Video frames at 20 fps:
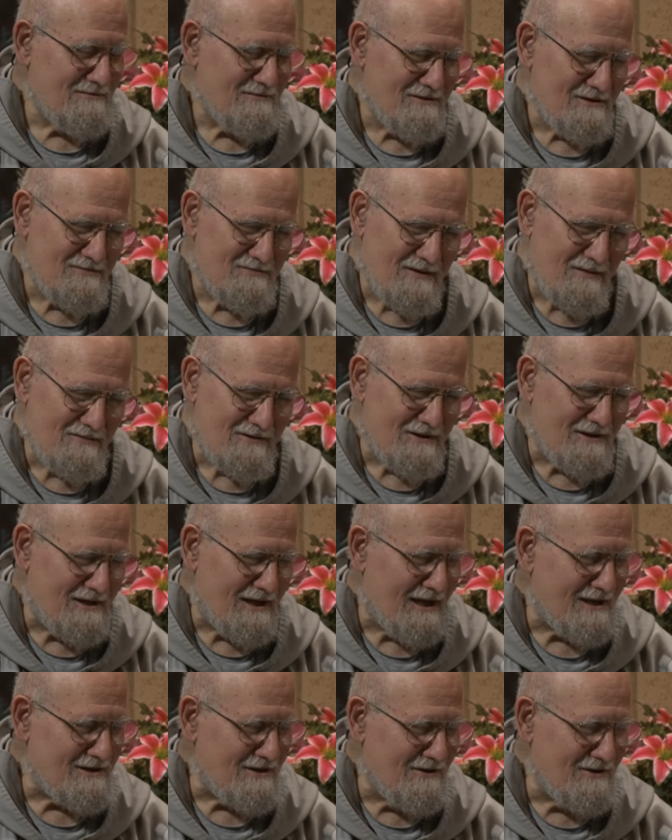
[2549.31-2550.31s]
because people are
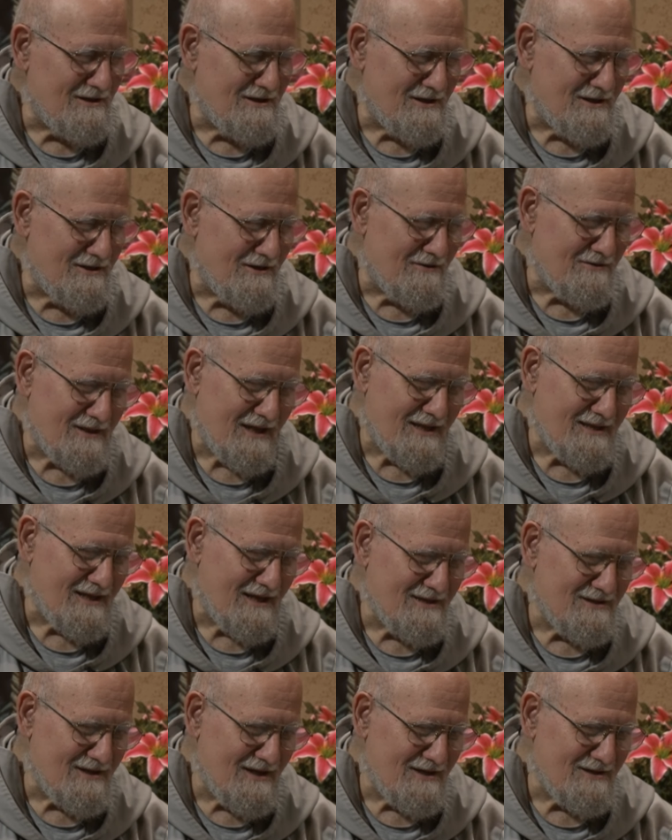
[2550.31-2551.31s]
not going to know that.
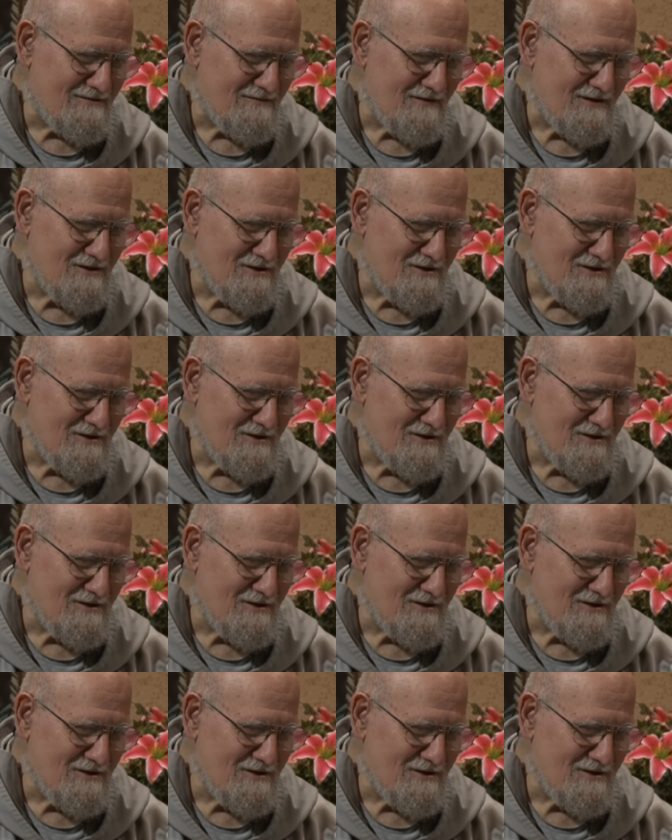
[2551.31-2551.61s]
that that's you know.